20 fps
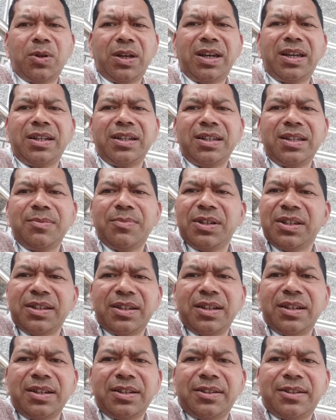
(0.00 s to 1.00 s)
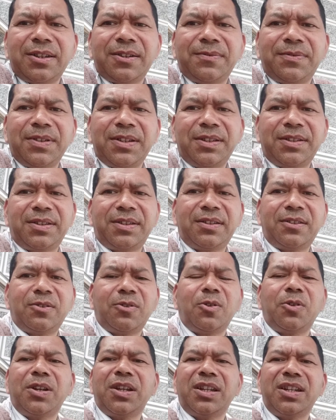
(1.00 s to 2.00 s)
any imaginary surface
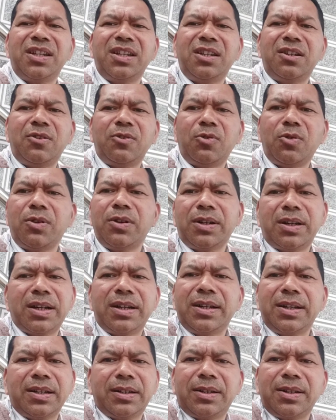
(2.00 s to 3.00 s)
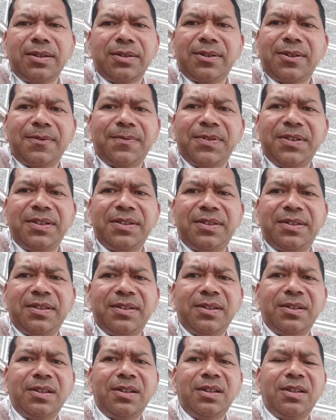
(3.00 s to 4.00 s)
or any non-conducting surface,